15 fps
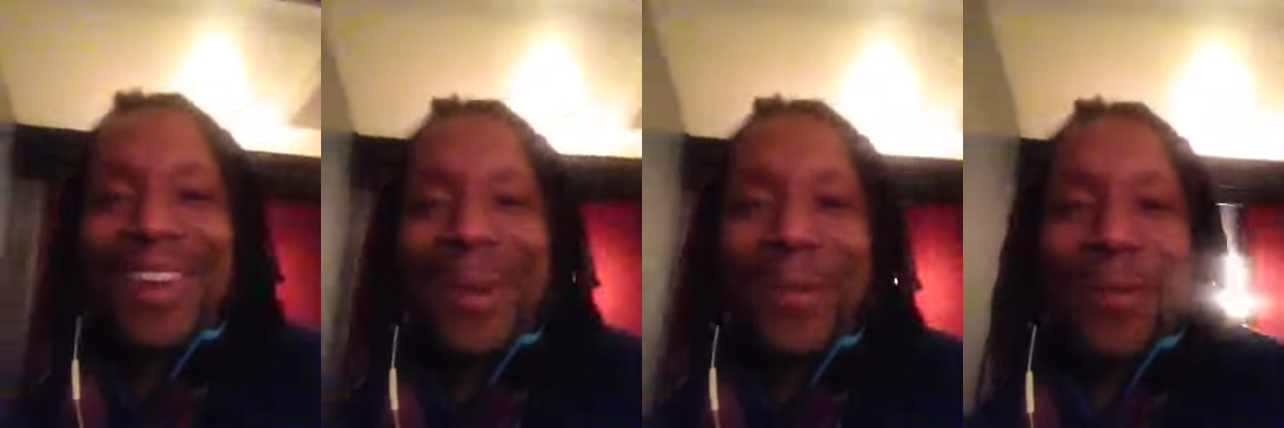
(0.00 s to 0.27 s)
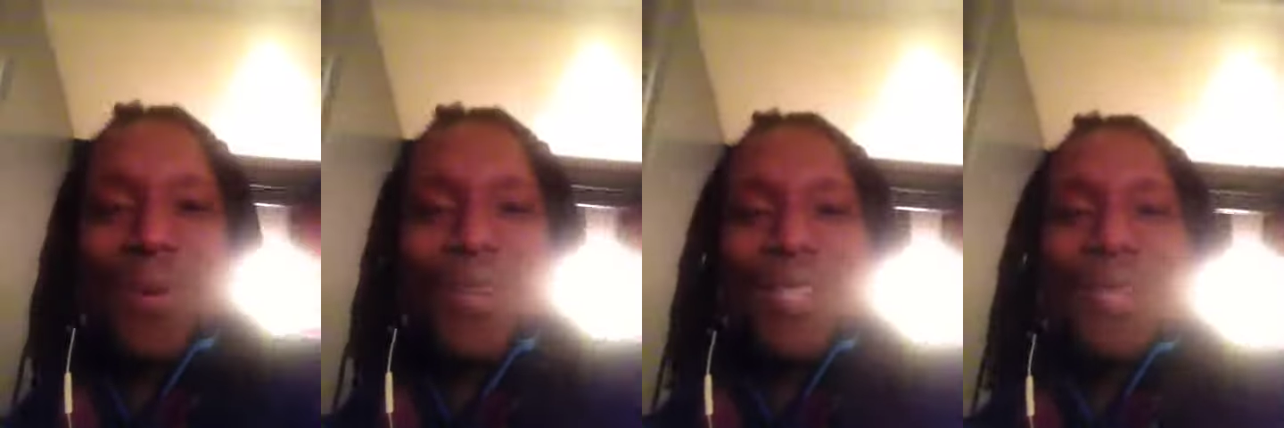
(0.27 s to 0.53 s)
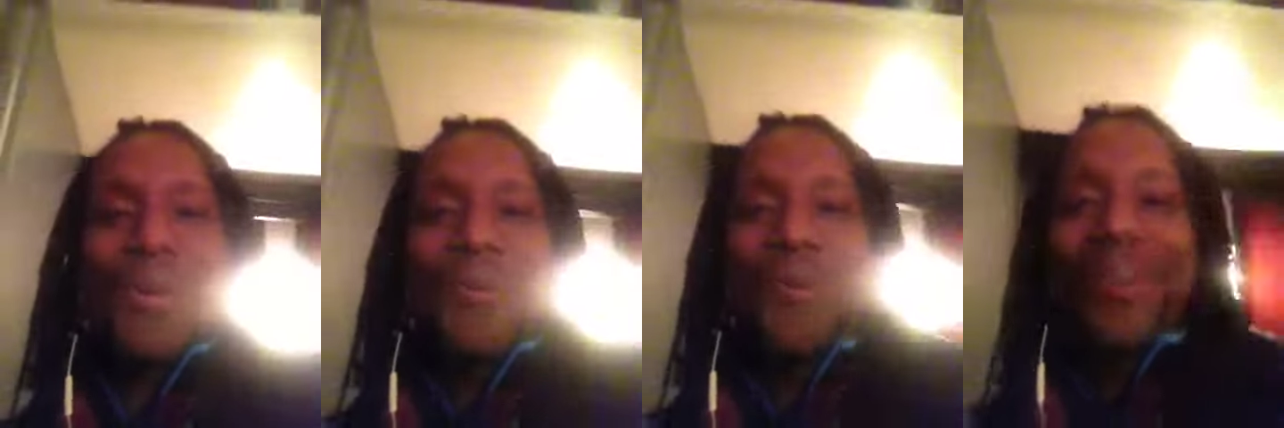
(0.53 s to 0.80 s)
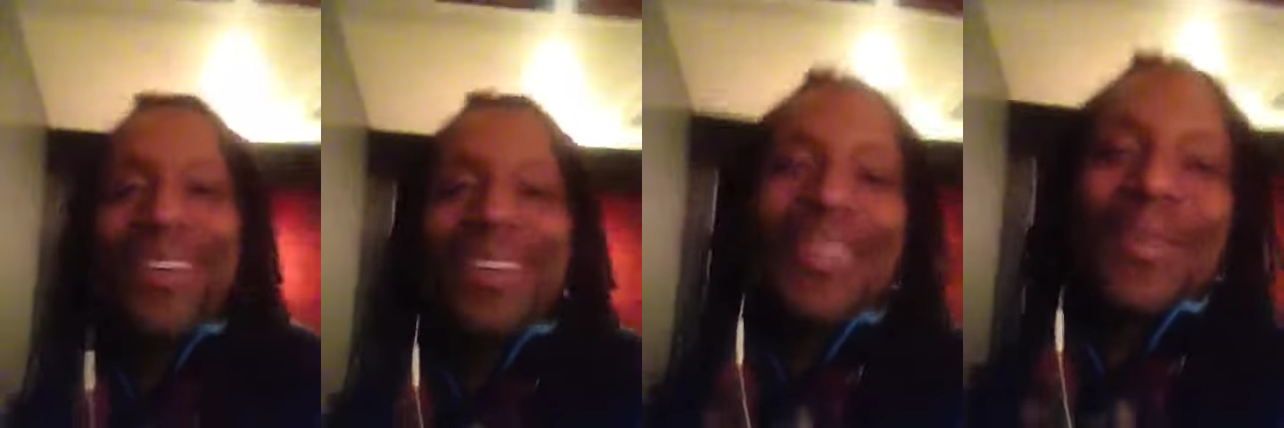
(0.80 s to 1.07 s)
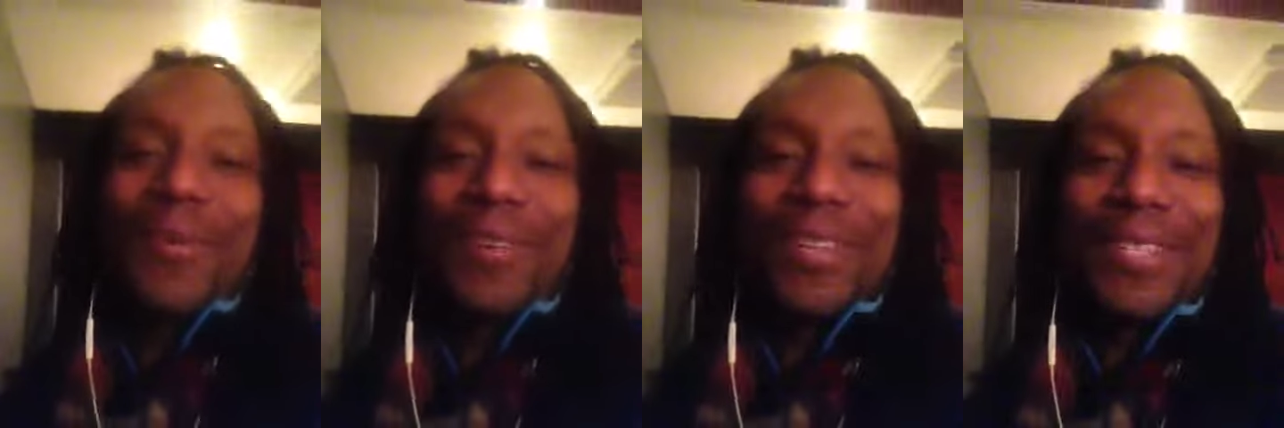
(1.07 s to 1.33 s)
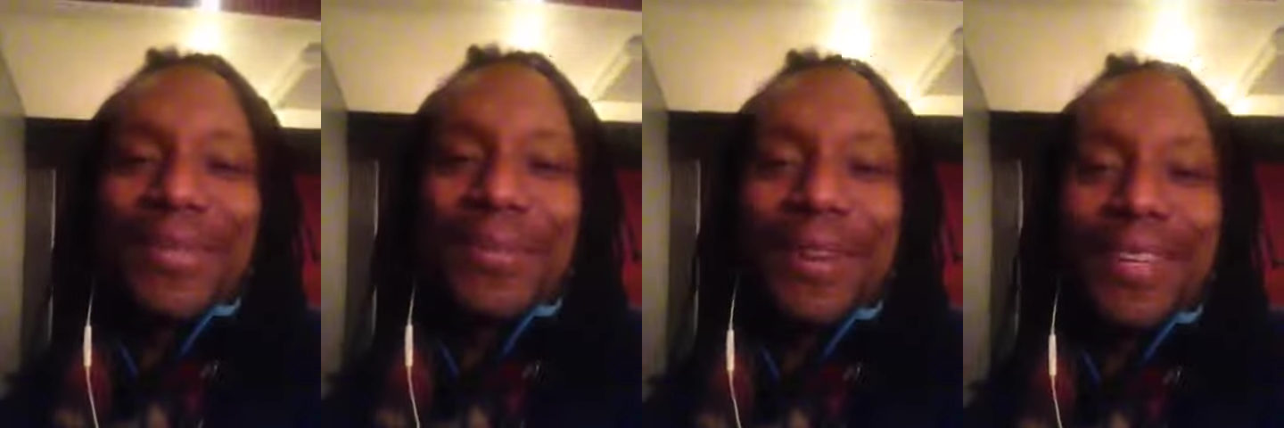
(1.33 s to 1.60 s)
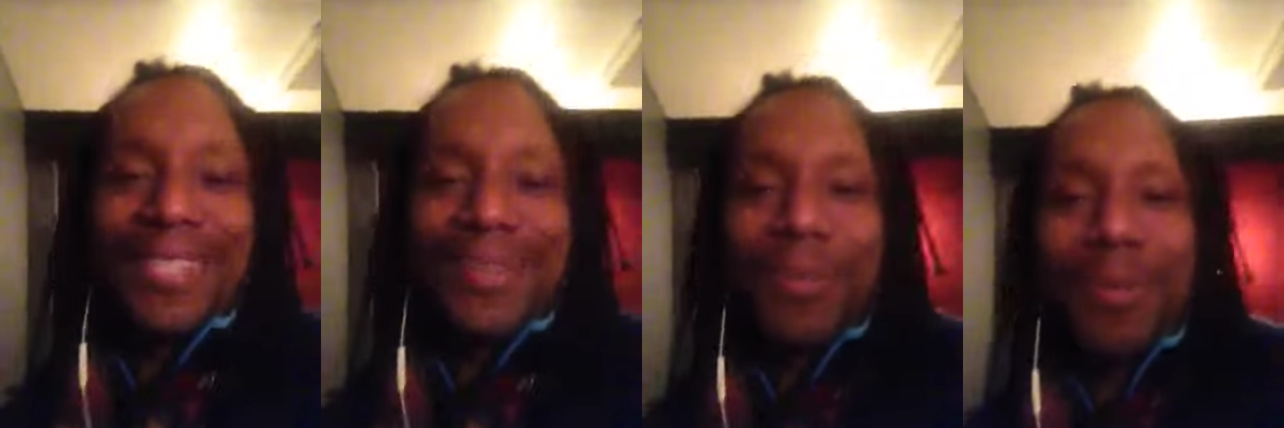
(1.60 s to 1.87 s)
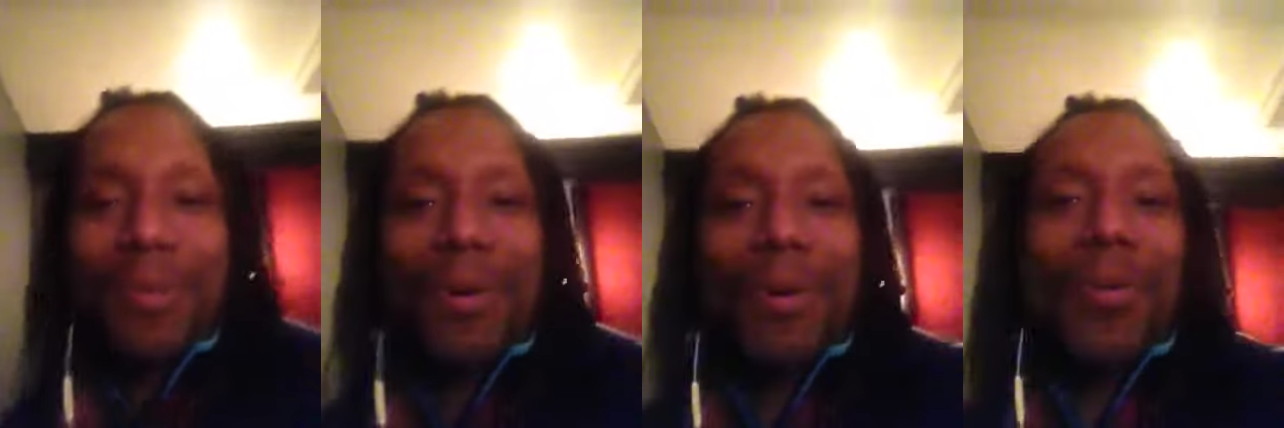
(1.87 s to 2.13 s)
I'm on tour on this bus. I'm
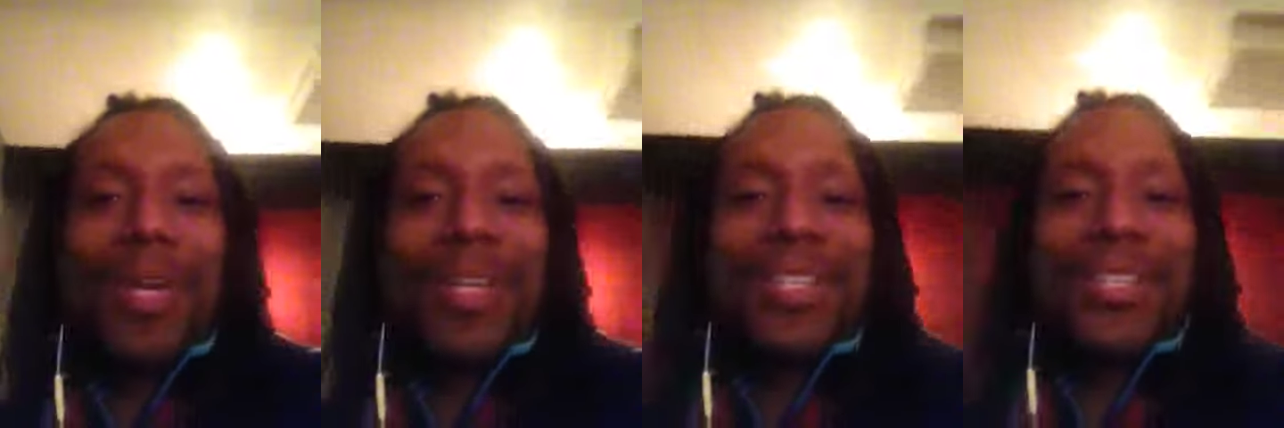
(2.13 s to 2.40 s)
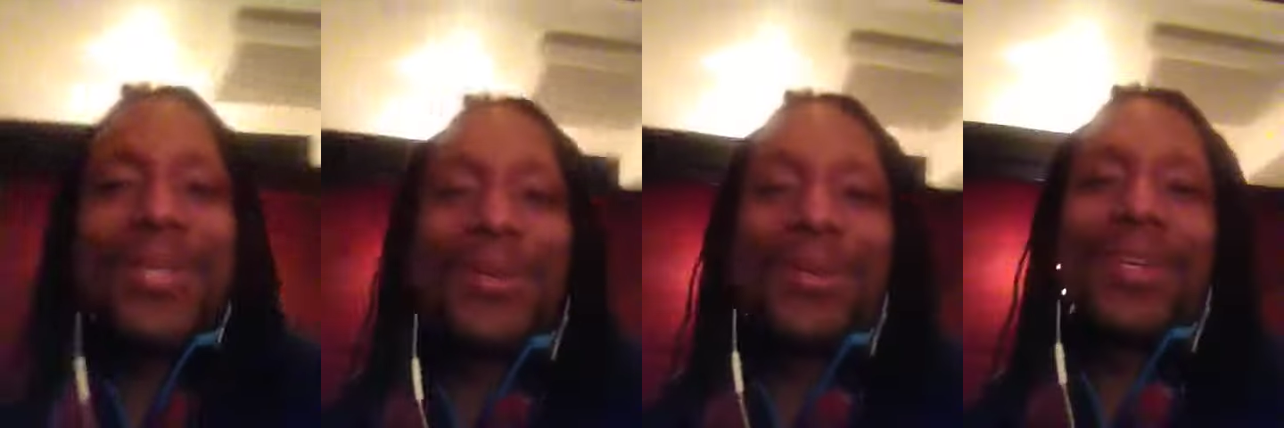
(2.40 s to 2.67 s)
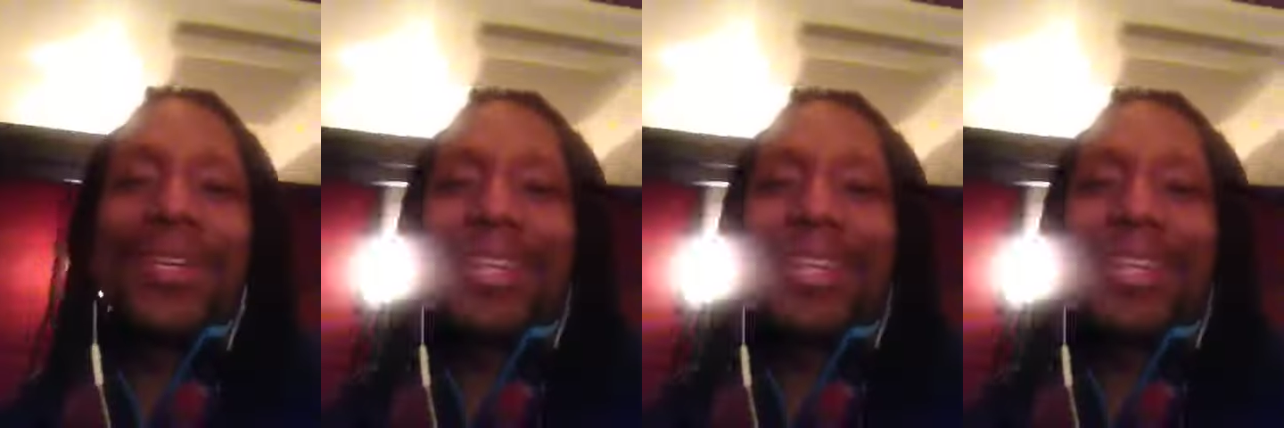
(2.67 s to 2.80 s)
on my way to